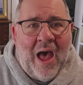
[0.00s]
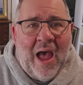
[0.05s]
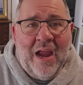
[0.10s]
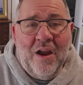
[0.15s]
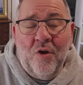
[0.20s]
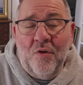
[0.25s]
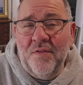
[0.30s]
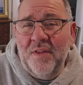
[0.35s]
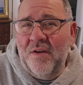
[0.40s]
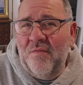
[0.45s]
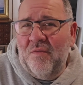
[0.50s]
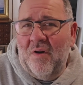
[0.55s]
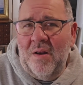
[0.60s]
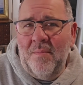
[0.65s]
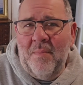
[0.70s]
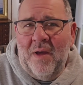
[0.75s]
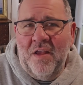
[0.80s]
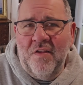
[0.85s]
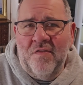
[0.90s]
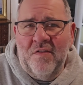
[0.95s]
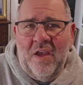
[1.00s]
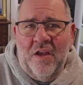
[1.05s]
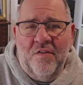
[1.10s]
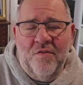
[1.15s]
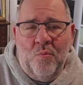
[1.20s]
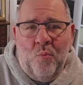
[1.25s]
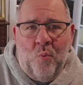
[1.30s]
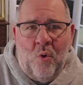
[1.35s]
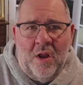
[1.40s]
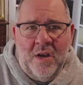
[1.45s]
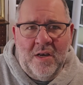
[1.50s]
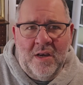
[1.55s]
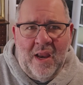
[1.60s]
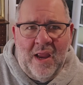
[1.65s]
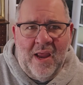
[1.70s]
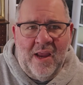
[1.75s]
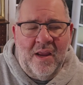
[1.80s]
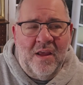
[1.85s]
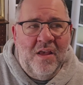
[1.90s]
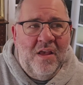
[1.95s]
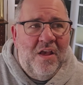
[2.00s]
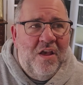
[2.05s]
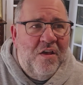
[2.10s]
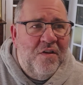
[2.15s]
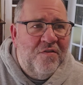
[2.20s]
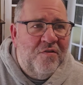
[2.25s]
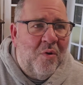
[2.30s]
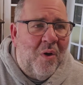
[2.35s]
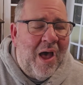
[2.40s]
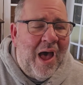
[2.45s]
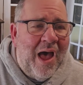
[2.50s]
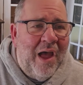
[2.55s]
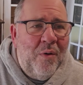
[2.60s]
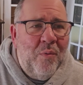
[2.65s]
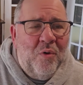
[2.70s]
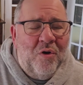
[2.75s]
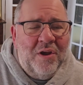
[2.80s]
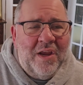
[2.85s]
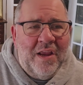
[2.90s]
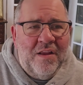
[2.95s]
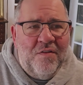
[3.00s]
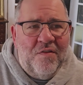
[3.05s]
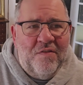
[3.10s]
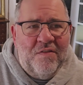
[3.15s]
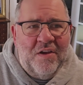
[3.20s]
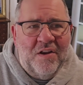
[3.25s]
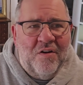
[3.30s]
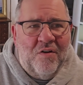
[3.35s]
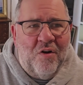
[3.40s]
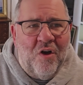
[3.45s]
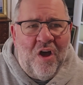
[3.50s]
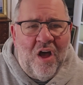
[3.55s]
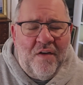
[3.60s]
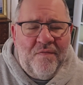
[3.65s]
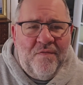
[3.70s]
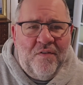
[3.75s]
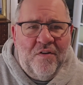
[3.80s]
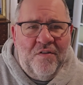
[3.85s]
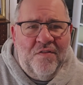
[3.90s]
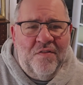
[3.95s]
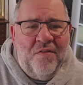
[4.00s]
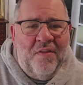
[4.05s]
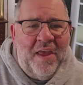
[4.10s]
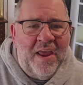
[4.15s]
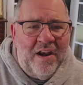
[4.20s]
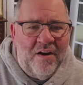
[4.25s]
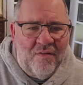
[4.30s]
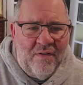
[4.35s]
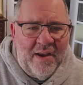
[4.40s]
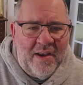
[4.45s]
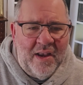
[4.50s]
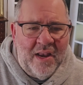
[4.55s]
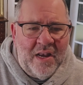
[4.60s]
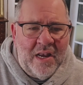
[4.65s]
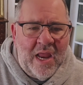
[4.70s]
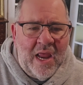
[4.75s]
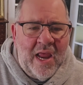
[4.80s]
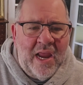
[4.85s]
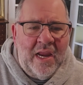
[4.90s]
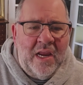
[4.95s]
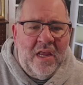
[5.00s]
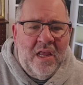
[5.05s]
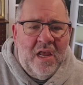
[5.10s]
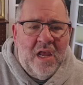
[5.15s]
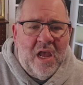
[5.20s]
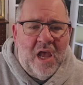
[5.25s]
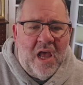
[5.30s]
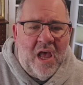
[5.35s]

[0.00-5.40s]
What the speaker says: I only run my sales one day, so I will consider offers later in the day.